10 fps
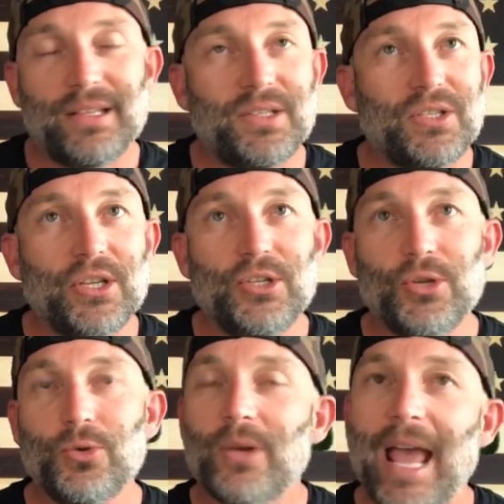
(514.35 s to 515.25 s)
To
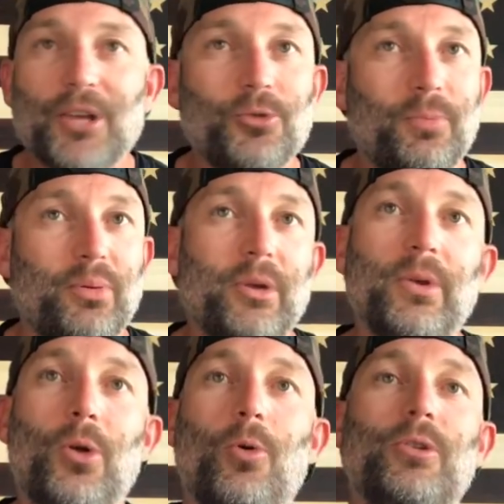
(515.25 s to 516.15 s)
do an actual
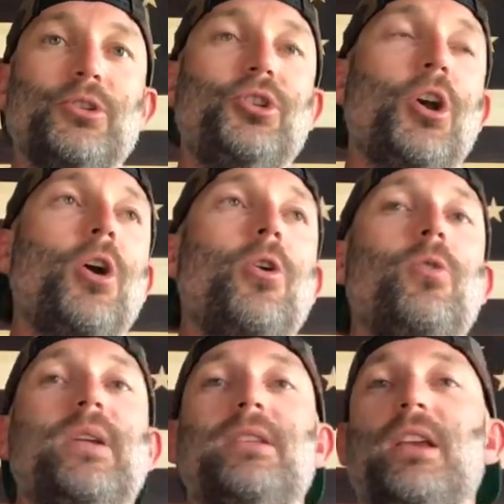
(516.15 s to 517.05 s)
pre-recorded
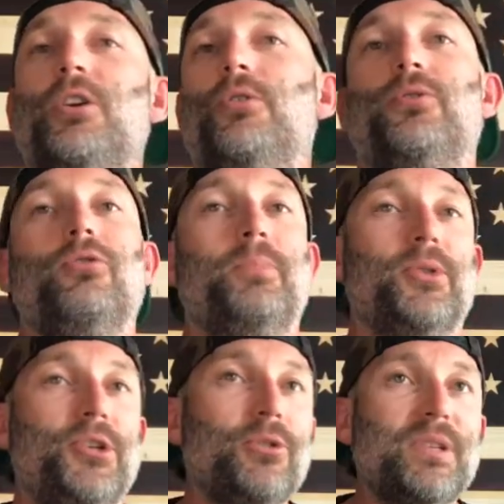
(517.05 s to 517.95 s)
show and go through and
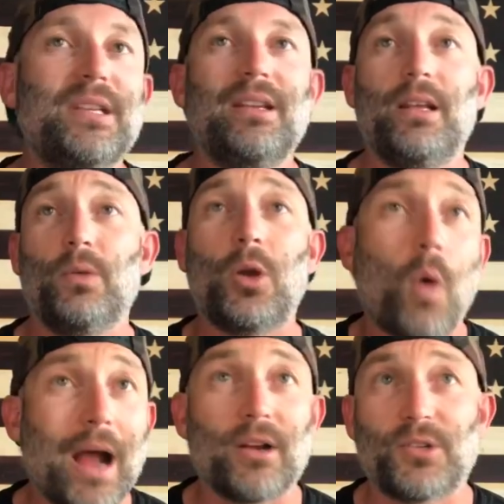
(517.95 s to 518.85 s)
produce it, it
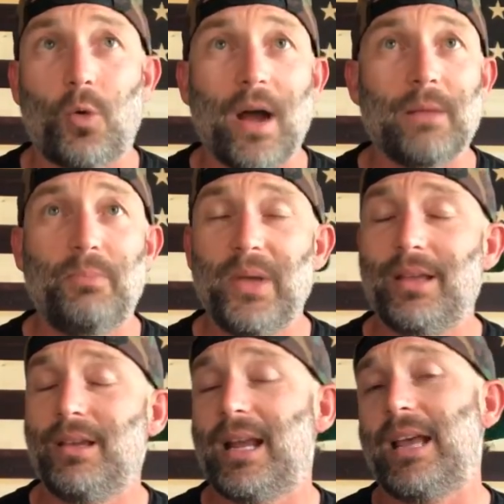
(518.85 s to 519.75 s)
requires quite a
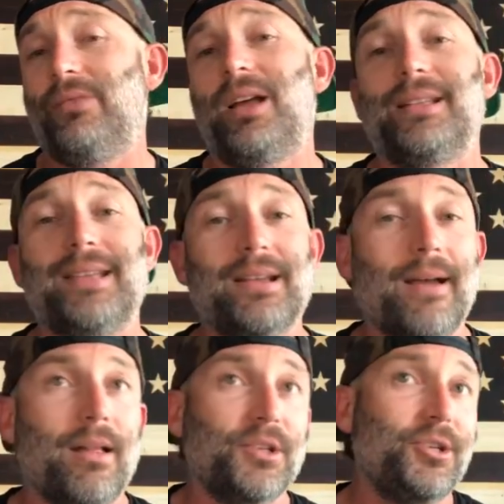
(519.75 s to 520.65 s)
bit. You got to have a lot of
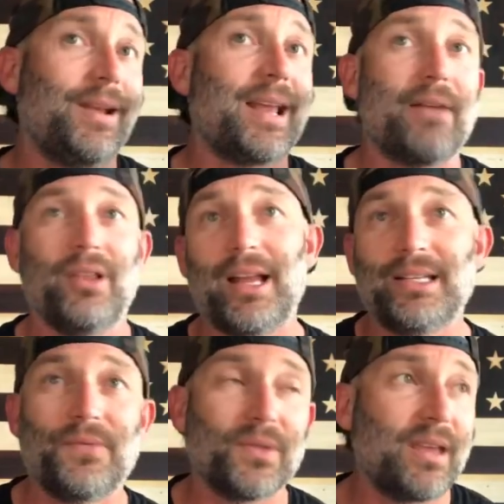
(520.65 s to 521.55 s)
technology. You got to have a lot
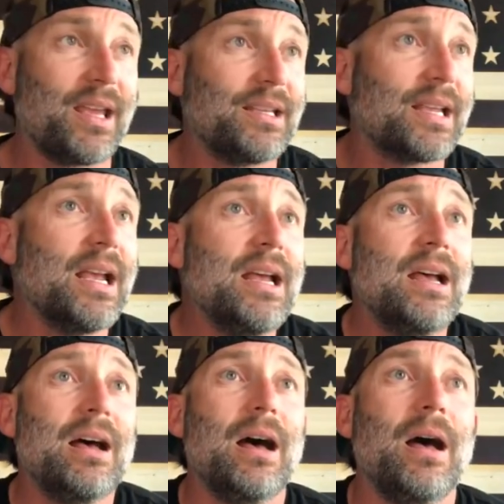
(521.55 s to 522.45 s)
of different things
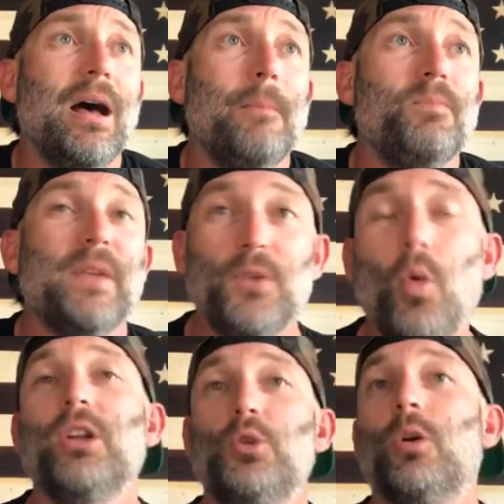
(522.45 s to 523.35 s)
if you
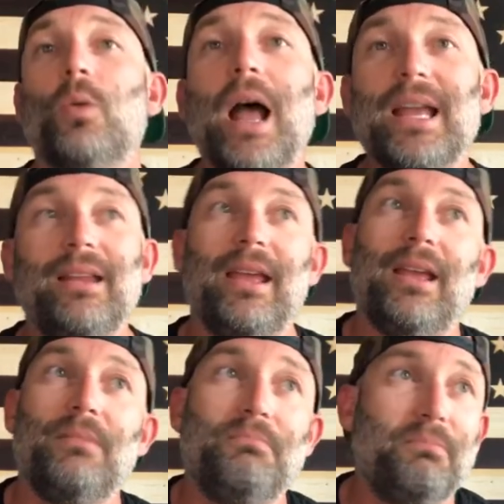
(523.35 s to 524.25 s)
want to do it right.
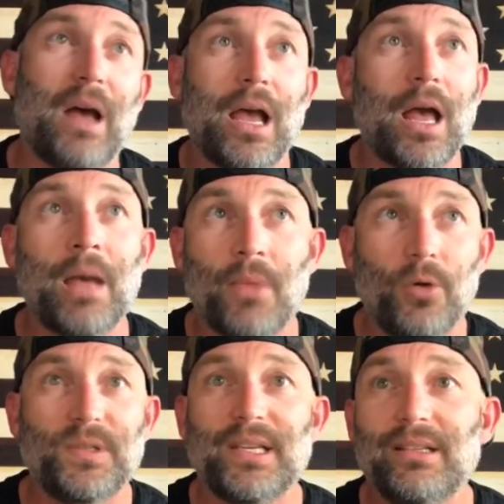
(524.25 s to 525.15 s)
And I'm
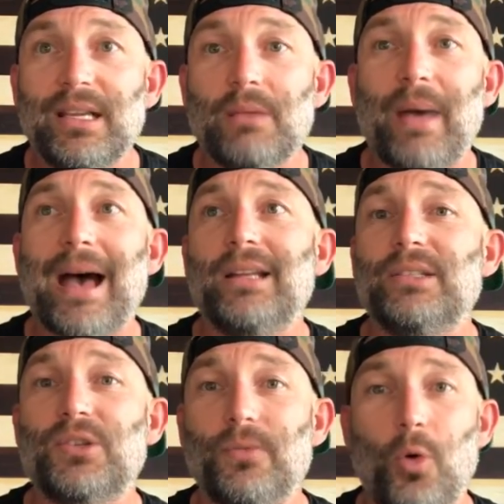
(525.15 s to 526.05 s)
OCD about it,
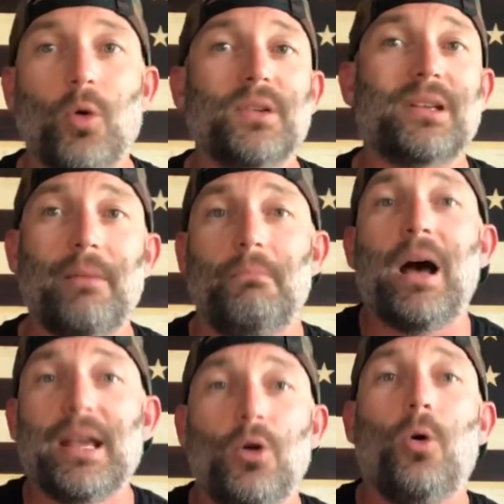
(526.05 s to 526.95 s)
and so of course
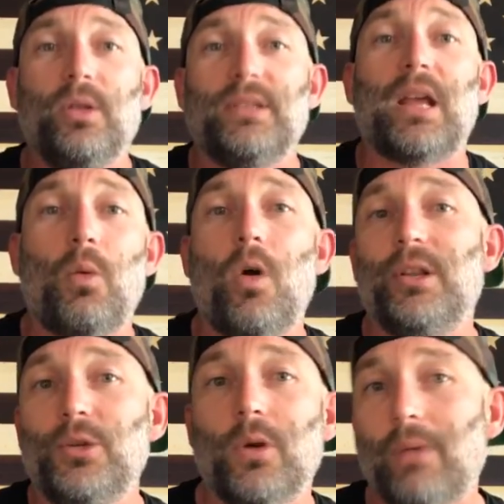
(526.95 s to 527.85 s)
my goal is I
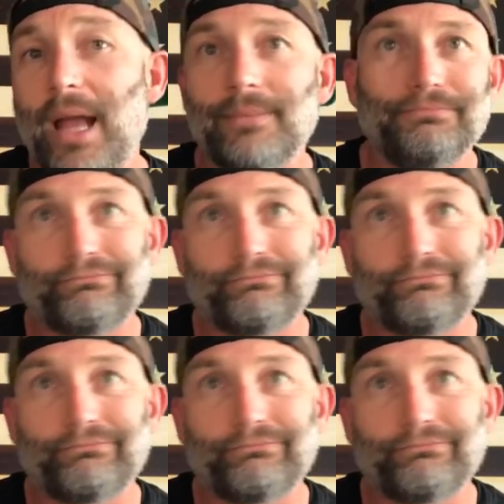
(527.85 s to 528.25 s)
want to do it right.